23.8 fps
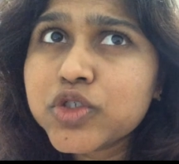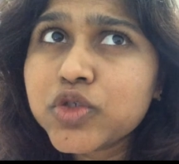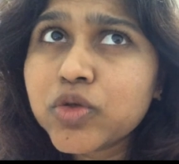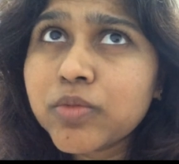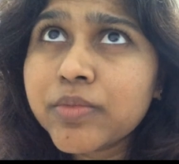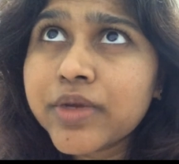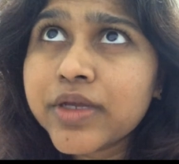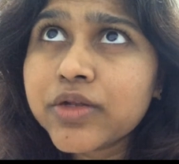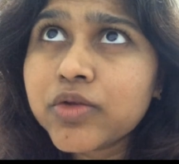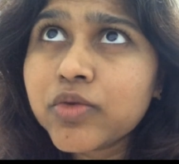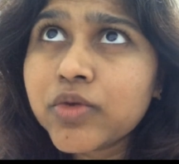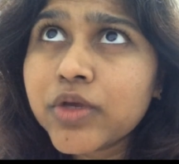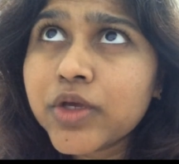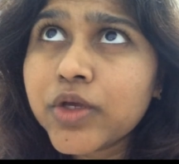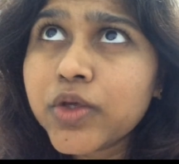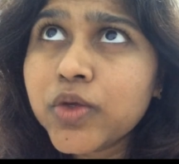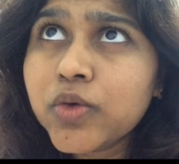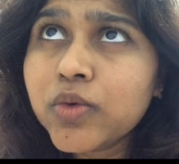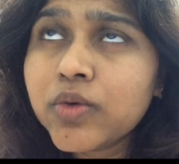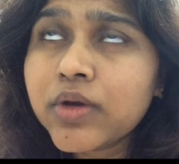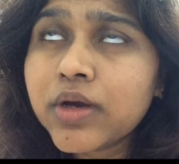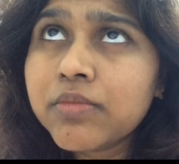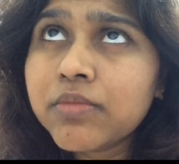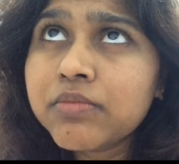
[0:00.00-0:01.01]
tomato and
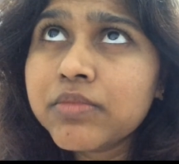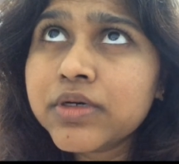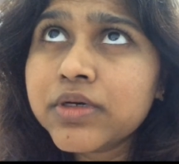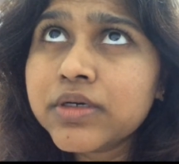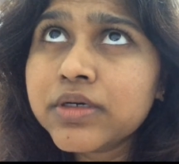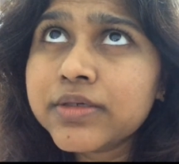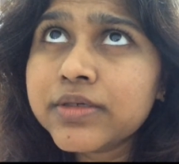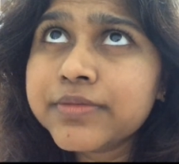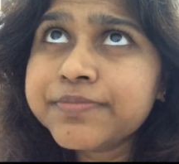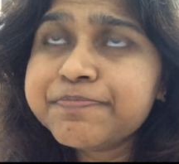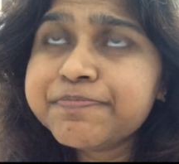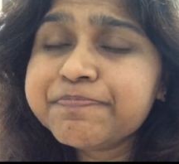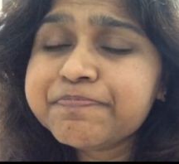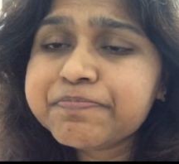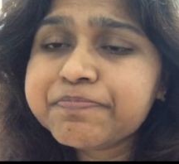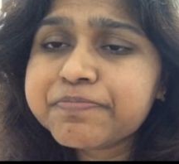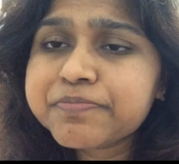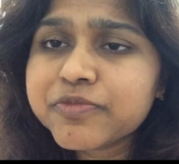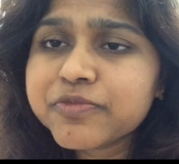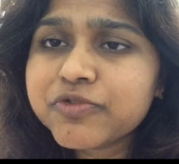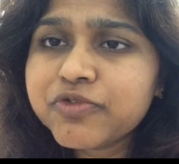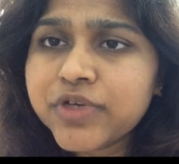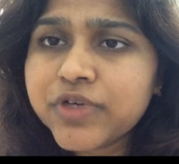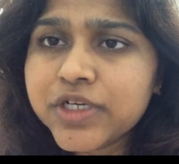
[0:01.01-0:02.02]
cucumber
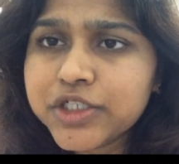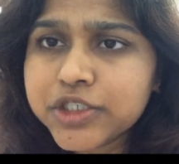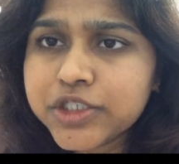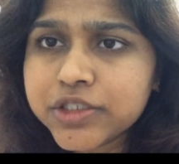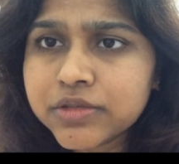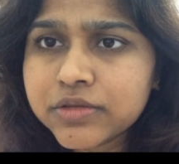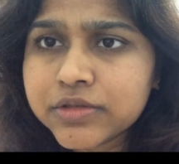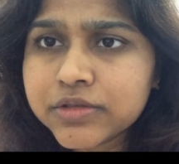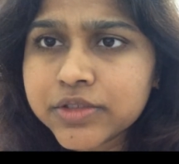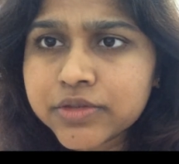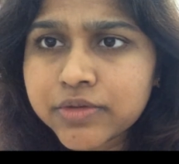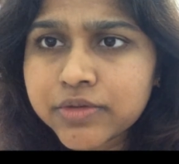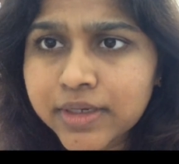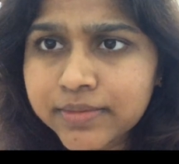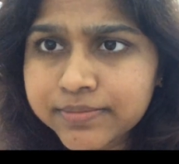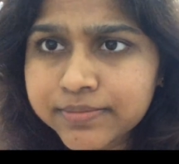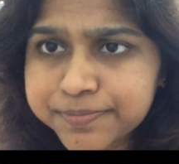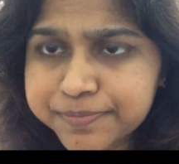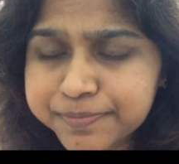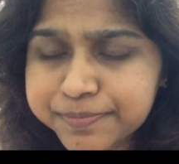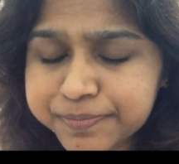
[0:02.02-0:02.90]
facial scrub,